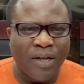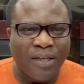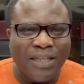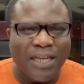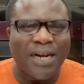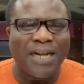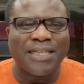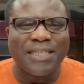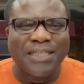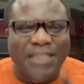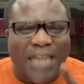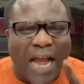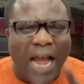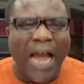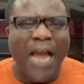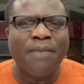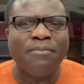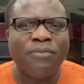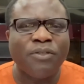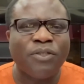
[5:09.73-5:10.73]
There are
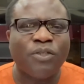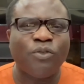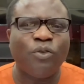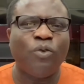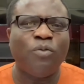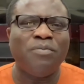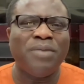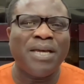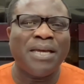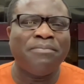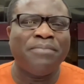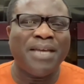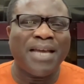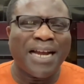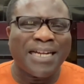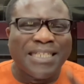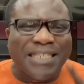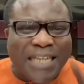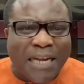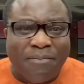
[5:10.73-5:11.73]
times you may be
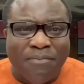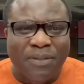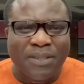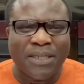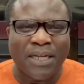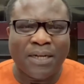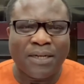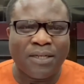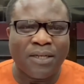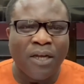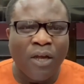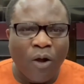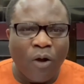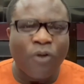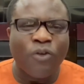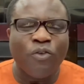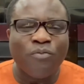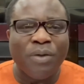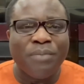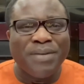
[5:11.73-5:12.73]
attempted
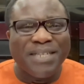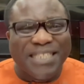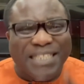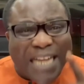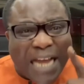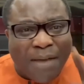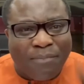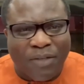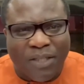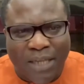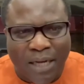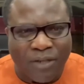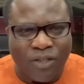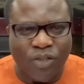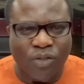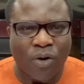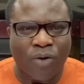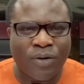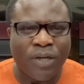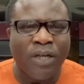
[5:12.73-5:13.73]
or you may be tempted,
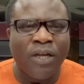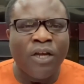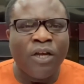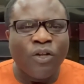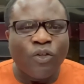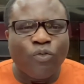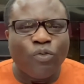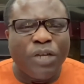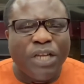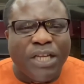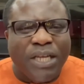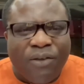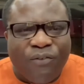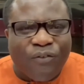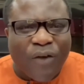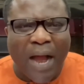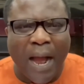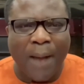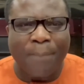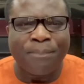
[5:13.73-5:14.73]
sorry, to give
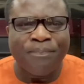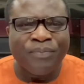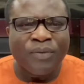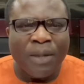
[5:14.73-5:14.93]
up.